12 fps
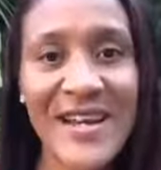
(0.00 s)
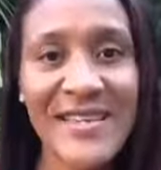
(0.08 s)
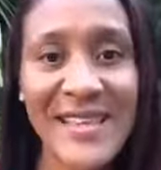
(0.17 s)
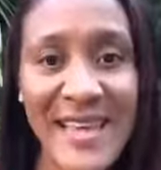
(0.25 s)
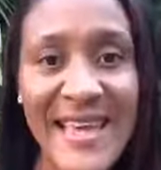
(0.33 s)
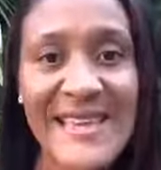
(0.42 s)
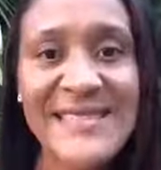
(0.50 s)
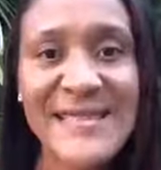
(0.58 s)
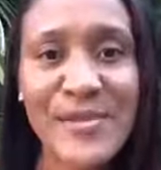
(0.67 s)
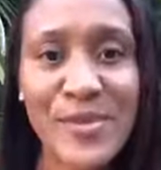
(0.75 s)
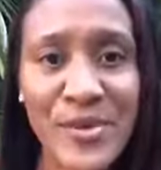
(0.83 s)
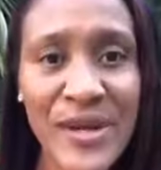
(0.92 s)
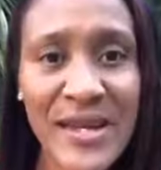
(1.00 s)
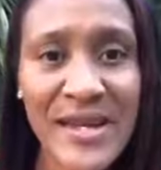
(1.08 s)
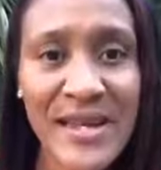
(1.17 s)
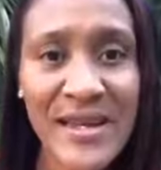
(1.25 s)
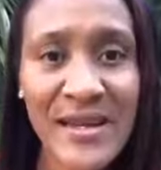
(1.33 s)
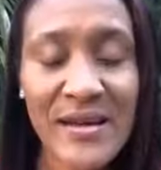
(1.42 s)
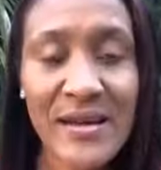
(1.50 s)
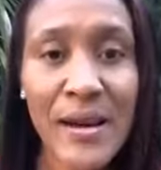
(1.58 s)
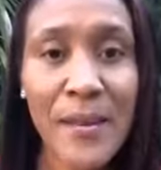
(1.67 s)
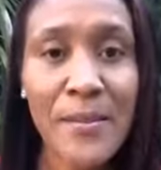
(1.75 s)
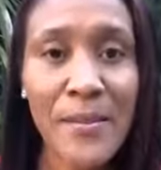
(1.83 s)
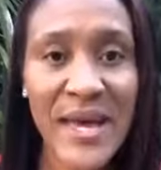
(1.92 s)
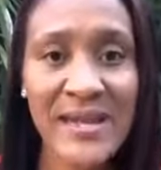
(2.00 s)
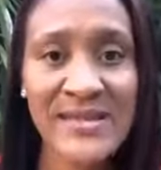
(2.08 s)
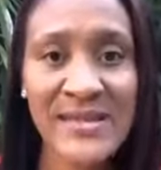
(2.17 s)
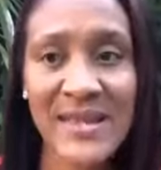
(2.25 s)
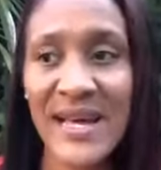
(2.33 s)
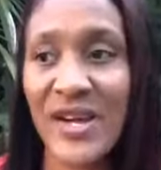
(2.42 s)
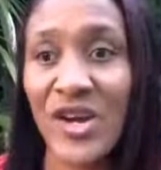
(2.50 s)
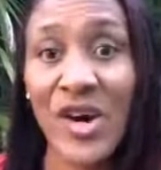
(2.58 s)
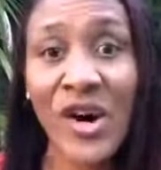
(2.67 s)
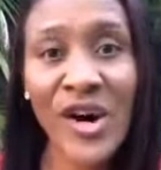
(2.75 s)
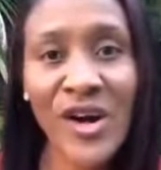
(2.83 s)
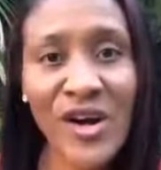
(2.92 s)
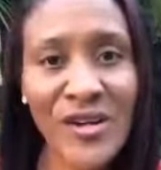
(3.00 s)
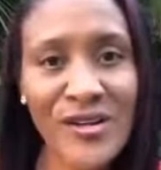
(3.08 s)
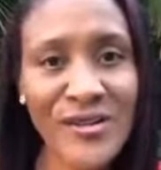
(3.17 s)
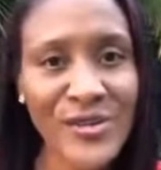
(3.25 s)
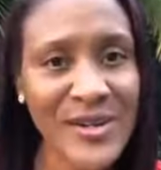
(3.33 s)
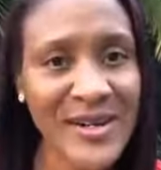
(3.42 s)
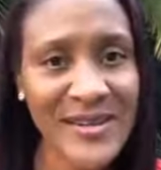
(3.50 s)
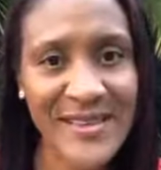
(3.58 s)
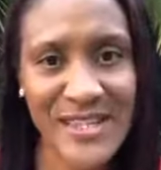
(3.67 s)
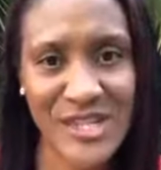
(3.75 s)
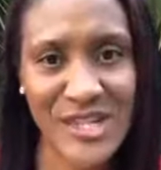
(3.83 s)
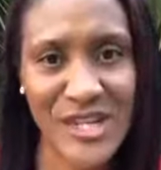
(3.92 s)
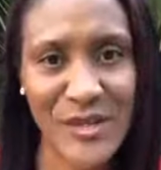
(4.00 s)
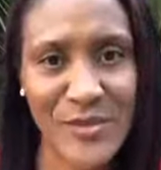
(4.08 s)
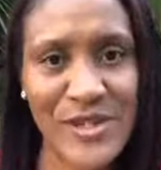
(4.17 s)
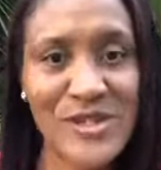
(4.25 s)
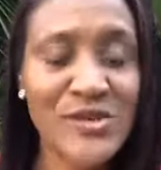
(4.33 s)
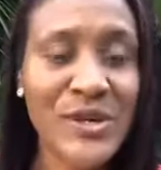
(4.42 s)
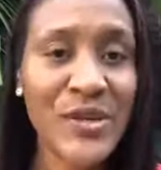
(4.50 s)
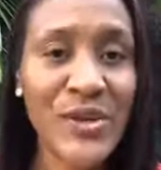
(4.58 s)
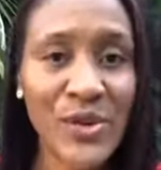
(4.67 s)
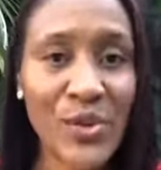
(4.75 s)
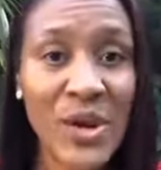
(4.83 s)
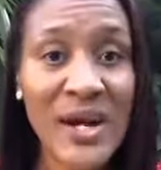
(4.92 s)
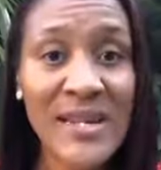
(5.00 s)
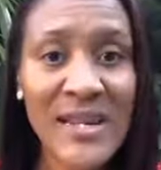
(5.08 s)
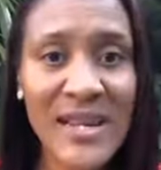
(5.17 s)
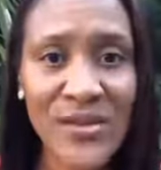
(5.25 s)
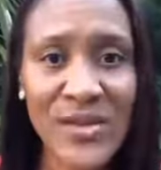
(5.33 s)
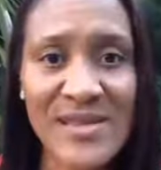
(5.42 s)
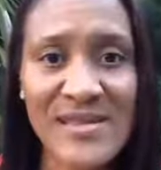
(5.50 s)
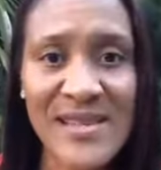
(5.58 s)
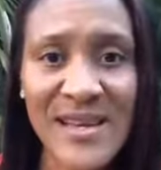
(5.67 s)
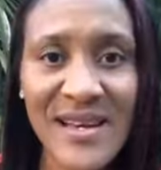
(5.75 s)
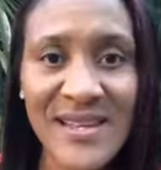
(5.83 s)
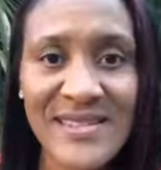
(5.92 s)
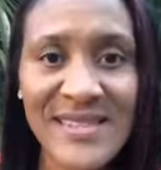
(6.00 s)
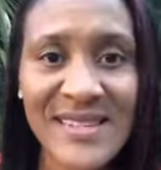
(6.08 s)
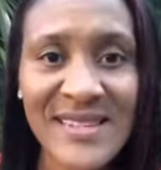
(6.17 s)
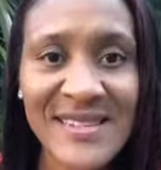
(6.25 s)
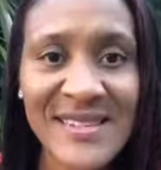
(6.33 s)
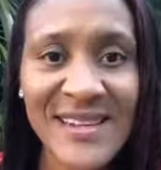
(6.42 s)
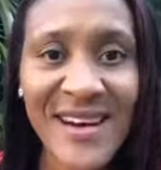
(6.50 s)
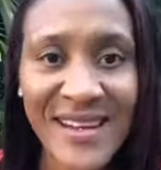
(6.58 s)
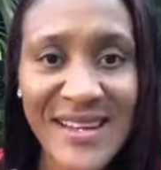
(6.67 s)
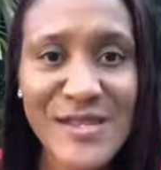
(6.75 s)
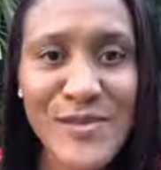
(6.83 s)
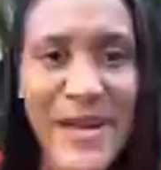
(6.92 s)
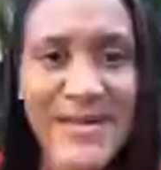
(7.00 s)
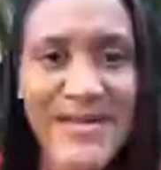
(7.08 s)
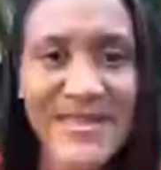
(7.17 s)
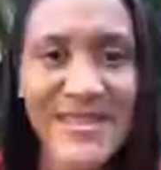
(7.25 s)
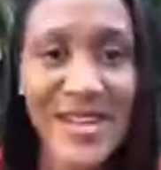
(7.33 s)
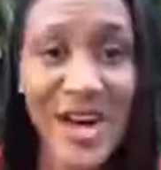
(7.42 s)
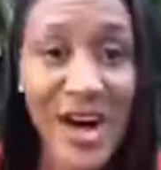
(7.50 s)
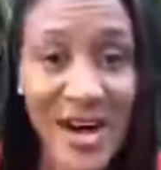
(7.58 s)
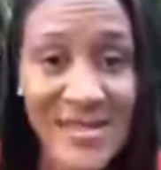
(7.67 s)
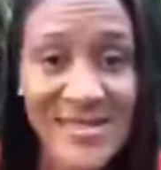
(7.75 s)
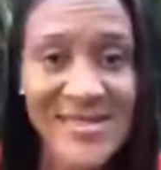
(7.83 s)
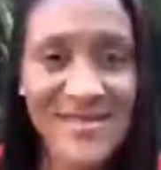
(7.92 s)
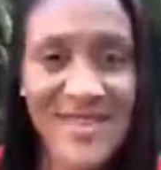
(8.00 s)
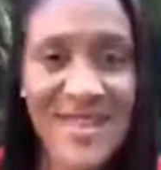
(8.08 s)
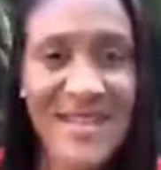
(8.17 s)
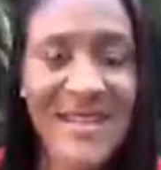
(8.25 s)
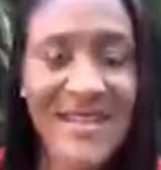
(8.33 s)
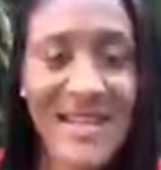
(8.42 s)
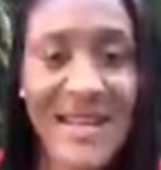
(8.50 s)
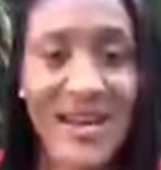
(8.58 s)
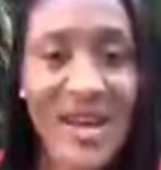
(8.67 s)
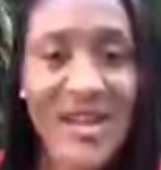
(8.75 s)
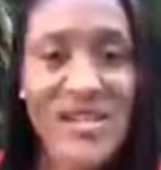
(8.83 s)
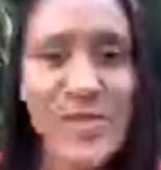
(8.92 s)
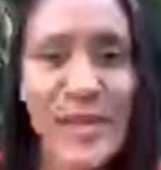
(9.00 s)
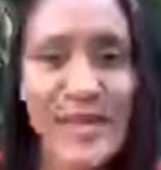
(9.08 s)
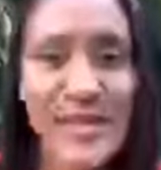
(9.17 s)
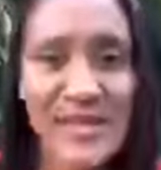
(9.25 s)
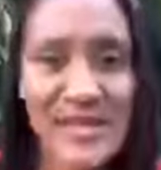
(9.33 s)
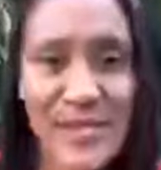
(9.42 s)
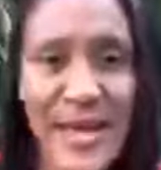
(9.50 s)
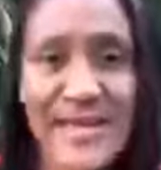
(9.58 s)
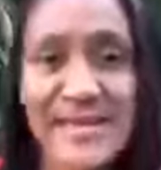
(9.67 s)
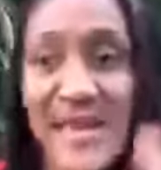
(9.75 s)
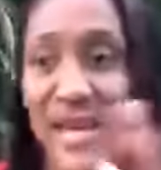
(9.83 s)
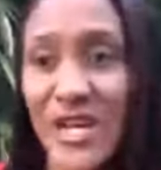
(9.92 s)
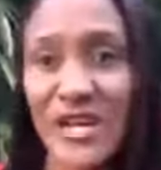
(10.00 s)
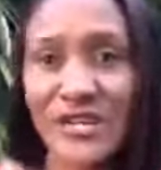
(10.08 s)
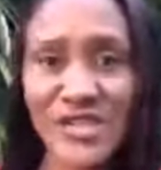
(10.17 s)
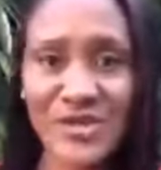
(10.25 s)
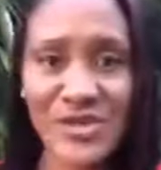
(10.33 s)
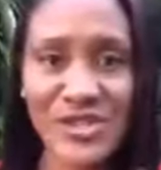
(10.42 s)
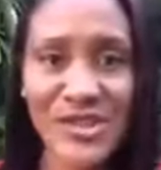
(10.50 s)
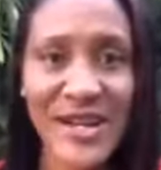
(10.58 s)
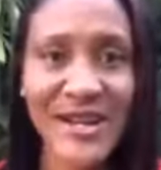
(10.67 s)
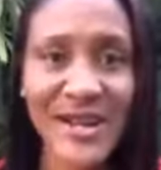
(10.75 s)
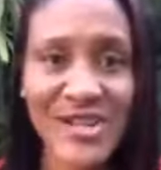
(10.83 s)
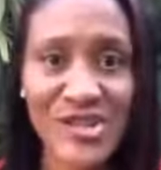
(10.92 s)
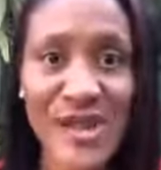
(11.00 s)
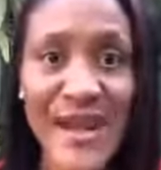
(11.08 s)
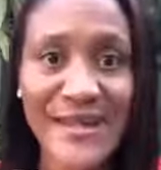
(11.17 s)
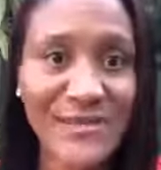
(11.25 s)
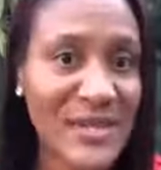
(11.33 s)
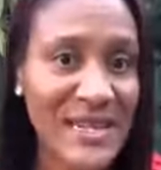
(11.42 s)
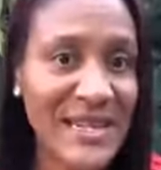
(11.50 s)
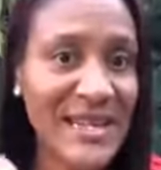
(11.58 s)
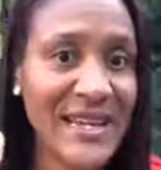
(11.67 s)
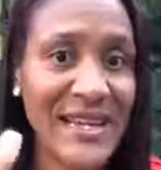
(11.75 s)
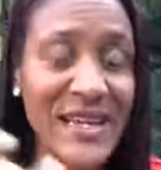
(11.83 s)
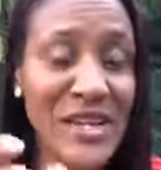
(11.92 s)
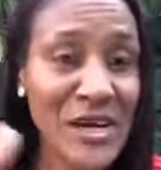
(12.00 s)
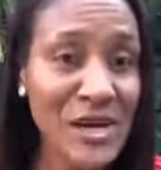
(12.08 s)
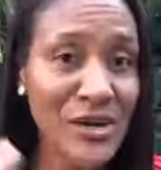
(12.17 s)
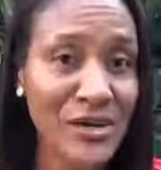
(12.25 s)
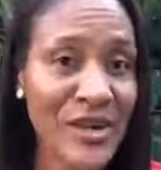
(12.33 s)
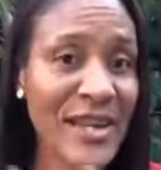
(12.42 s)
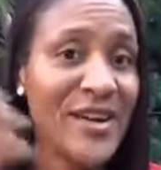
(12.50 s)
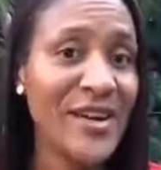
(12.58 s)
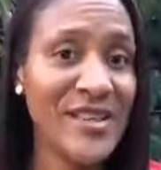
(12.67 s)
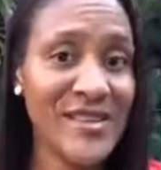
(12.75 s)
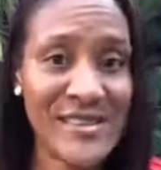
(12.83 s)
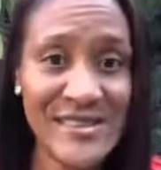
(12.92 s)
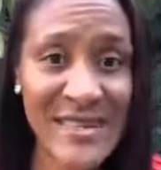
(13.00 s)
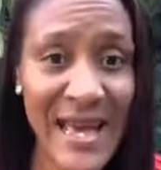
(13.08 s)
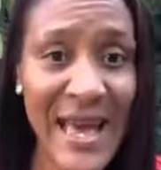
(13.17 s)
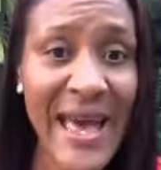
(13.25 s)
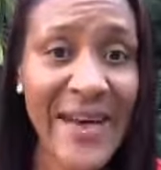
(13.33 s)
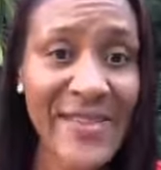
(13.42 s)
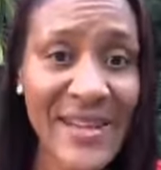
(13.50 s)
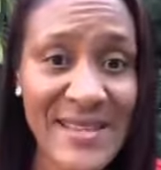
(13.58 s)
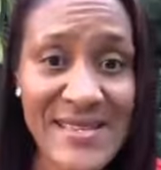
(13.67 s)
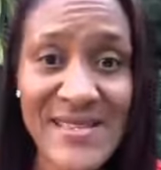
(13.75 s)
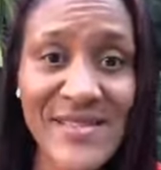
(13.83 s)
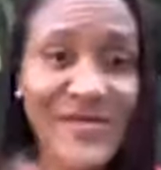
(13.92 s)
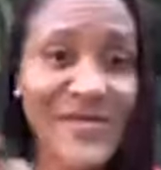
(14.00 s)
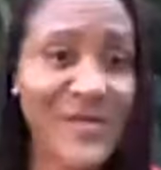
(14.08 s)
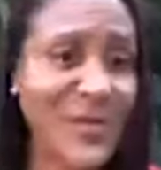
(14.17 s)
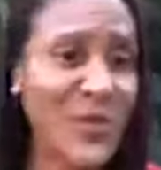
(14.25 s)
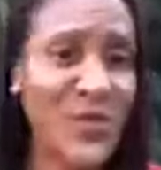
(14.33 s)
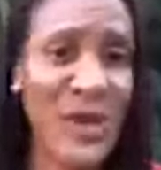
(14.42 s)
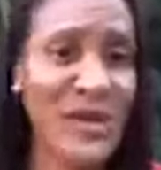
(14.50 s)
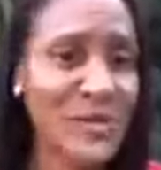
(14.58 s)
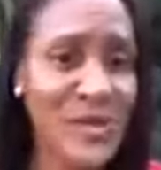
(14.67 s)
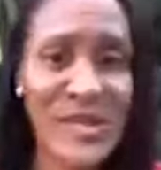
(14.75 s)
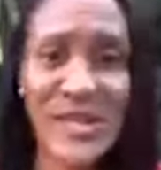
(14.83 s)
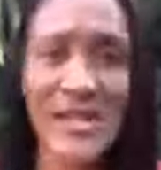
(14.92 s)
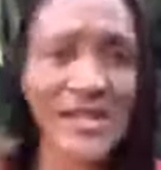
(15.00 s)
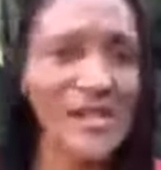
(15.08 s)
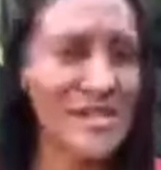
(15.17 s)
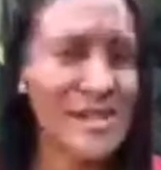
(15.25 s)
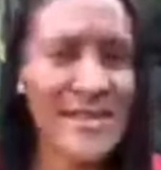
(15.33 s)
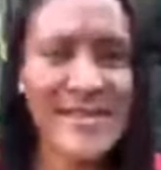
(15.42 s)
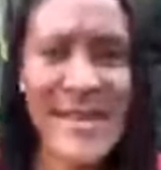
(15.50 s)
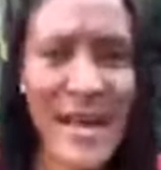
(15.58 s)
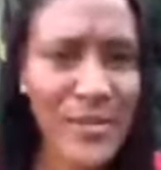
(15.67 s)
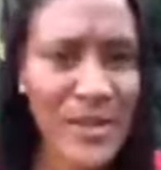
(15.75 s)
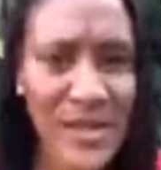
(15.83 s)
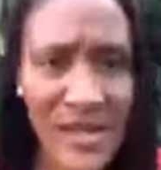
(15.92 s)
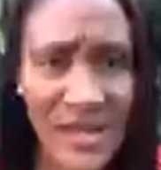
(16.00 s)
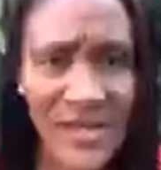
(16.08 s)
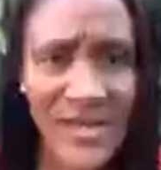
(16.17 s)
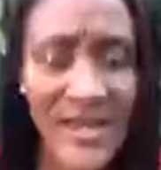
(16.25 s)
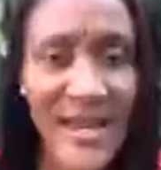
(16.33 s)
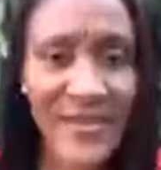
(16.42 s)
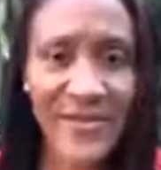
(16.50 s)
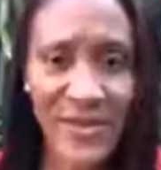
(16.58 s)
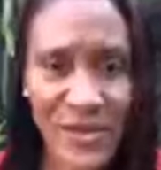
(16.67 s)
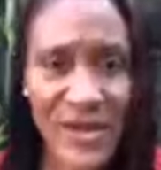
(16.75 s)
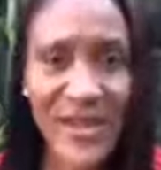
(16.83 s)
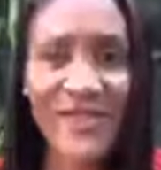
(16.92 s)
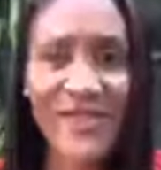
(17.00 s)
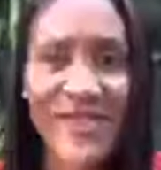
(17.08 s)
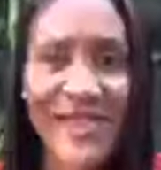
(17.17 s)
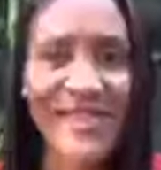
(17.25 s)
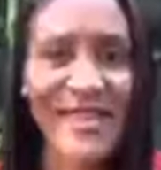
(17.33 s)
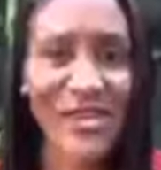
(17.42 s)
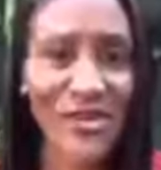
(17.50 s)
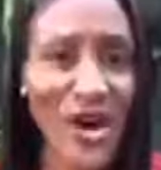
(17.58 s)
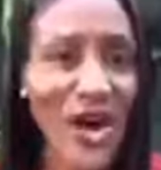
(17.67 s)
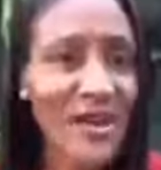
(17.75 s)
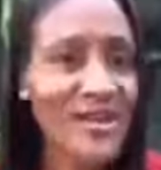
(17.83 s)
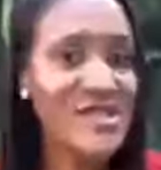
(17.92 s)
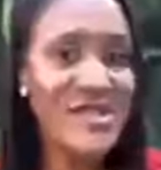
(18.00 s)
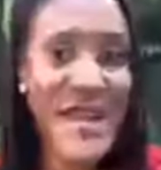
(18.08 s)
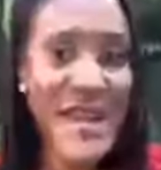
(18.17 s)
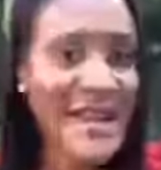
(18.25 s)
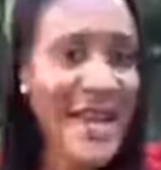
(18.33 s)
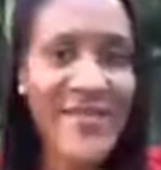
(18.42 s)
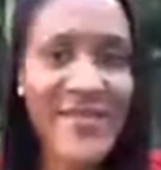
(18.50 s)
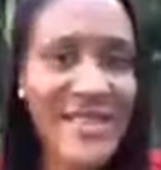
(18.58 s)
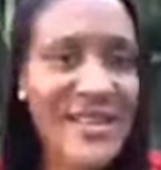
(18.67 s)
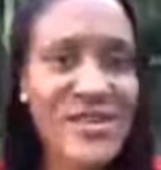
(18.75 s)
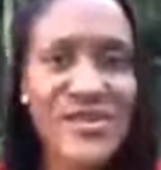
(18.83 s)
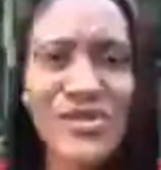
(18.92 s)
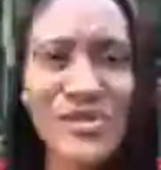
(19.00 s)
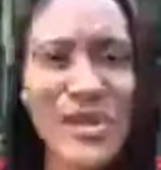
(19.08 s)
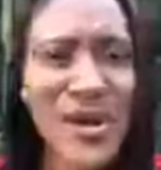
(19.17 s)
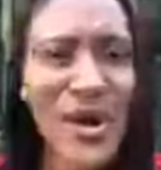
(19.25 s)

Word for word: the AC breaking meant that all the work that she had been doing, well, one, it was a sudden unexpected cost, right? An unexpected expense. Here she was trying to attract money and create all this evidence of well-being and good things happening in her life. Who can relate? Like, you're on a track, everything, you're doing